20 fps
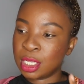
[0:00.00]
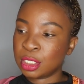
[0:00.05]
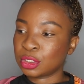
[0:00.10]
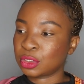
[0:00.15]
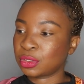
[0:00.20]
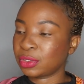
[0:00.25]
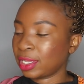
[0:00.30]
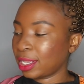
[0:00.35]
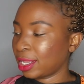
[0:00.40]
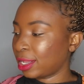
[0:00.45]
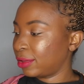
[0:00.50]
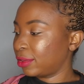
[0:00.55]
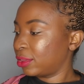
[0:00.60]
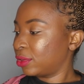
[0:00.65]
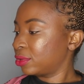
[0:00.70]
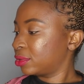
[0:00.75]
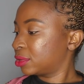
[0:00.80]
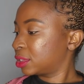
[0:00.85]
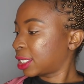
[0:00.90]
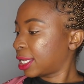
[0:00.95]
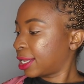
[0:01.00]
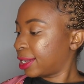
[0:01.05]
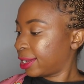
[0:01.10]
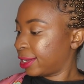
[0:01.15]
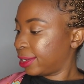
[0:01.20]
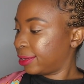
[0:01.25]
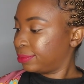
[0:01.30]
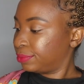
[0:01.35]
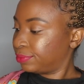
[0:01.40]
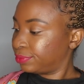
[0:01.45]
So yeah, those
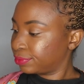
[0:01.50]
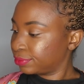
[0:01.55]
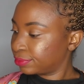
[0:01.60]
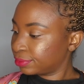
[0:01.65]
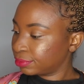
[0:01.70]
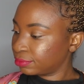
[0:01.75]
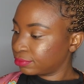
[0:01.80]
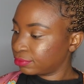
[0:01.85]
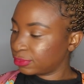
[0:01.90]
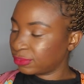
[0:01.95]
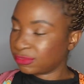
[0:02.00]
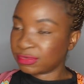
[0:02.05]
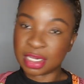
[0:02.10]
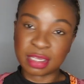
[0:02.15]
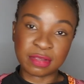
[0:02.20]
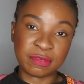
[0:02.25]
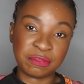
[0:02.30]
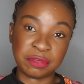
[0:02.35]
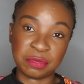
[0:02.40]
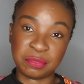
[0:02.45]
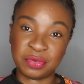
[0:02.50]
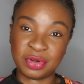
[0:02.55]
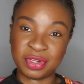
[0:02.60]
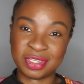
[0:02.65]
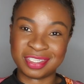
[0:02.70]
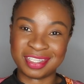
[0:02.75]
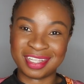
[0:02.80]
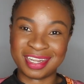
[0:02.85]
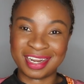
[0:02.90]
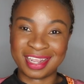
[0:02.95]
are five
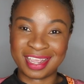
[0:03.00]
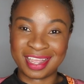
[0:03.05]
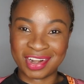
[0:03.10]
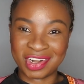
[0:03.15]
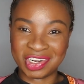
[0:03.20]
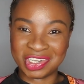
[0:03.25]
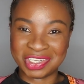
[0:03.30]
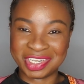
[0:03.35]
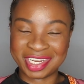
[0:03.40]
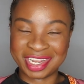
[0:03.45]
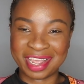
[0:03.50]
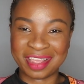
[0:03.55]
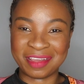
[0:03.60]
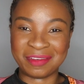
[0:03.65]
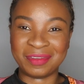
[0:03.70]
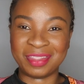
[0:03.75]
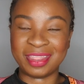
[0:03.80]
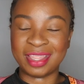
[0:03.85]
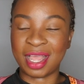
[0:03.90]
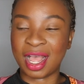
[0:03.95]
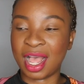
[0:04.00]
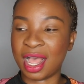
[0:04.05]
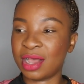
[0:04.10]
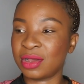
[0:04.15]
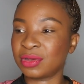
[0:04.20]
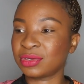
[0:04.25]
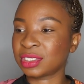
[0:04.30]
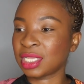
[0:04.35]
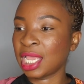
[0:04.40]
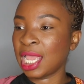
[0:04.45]
fabrics that I currently have in the
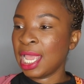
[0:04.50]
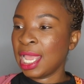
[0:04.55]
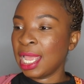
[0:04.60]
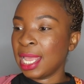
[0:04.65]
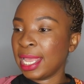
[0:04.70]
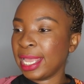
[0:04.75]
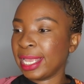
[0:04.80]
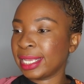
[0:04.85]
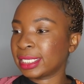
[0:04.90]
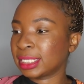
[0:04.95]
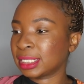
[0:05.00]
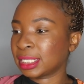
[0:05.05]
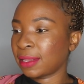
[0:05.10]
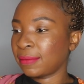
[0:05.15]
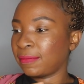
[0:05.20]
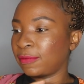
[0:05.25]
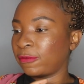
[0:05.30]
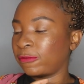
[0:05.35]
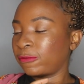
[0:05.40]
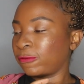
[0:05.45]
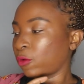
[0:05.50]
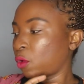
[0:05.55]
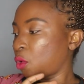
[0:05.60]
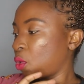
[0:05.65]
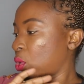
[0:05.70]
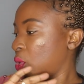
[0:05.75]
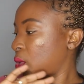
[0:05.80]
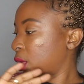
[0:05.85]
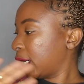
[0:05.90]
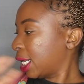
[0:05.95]
house, except
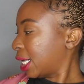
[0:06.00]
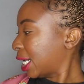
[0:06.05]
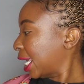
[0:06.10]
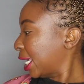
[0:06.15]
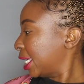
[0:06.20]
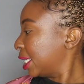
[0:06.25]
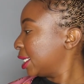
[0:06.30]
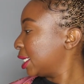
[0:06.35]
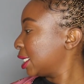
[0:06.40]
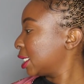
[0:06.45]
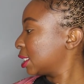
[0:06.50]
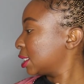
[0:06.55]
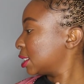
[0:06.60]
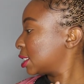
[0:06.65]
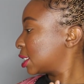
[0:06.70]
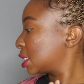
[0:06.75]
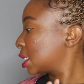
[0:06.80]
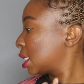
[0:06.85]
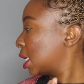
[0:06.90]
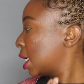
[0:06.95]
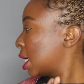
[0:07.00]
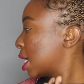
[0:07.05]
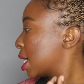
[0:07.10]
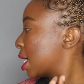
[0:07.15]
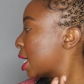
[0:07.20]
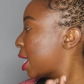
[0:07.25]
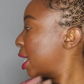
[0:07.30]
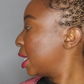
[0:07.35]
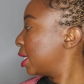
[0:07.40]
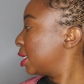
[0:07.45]
for linings
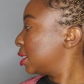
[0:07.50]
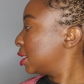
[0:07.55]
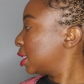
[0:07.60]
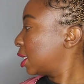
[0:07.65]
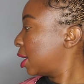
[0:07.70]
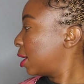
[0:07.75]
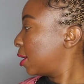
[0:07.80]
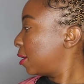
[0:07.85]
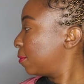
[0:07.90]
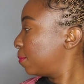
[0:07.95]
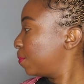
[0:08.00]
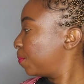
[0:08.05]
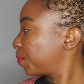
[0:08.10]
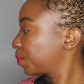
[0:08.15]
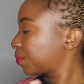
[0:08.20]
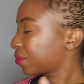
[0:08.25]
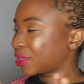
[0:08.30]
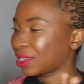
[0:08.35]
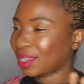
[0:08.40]
and um,